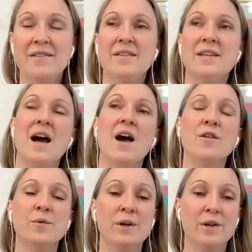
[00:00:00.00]
And then the
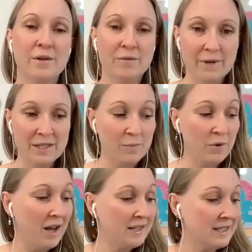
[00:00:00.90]
other word,
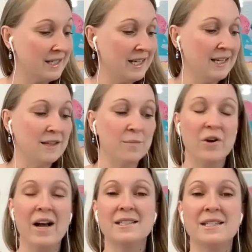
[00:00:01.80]
reciprocity, the
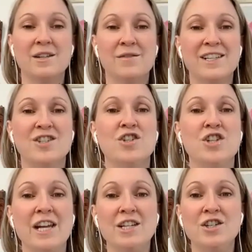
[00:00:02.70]
practice of
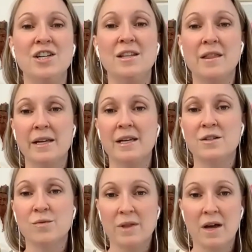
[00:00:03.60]
exchanging
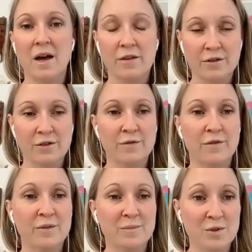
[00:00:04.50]
things with others
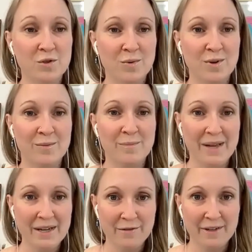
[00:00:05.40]
for mutual
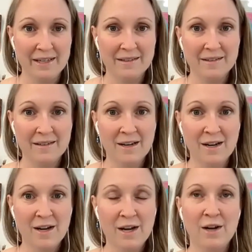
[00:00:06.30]
benefit.
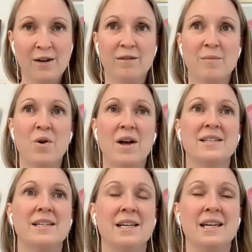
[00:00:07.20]

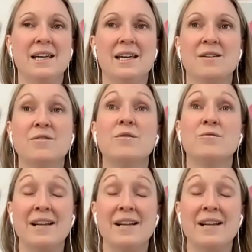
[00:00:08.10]
Reciprocity,